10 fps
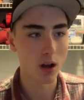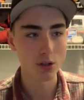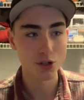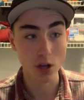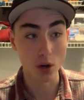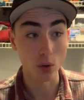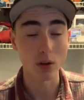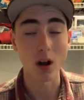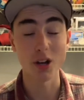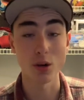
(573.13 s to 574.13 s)
show,
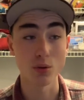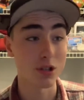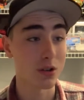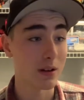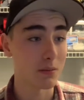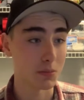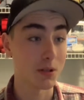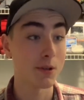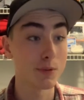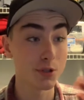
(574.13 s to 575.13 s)
auto show, I'm going
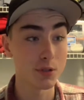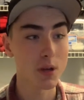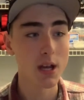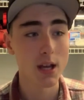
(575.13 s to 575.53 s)
to presume.